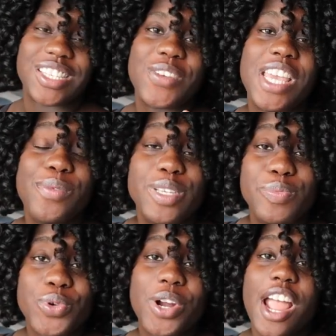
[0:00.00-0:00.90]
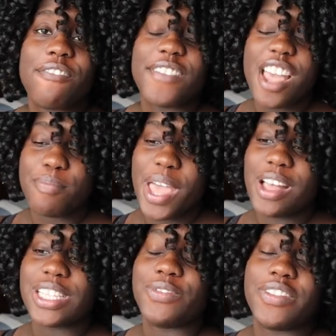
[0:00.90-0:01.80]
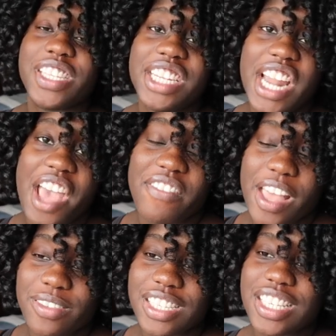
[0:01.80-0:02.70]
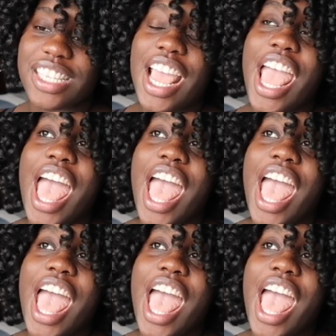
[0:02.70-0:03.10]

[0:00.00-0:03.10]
so he was born at five pounds 15 and a half ounces